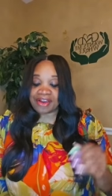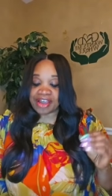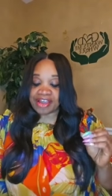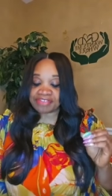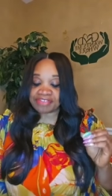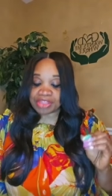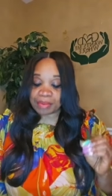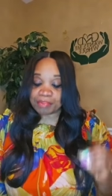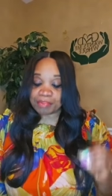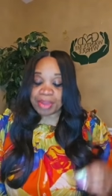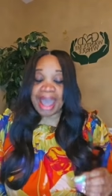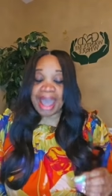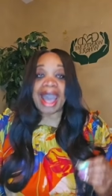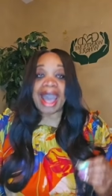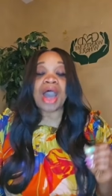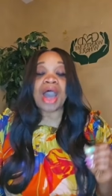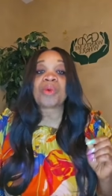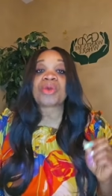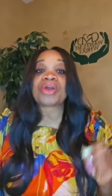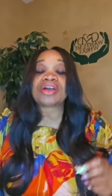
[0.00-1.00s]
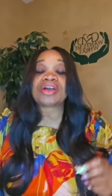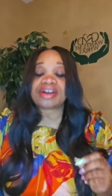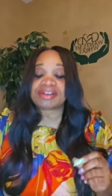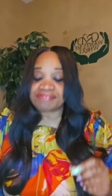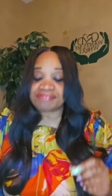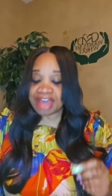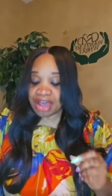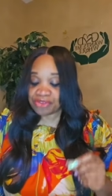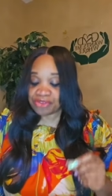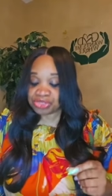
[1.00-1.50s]
of the power of
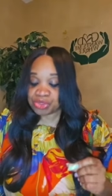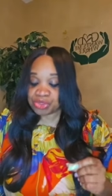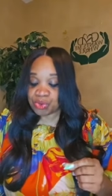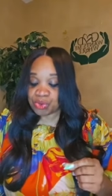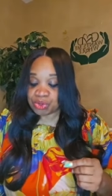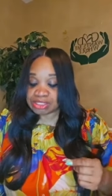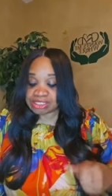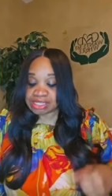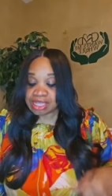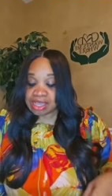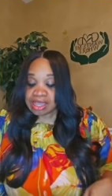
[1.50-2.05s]
our thoughts.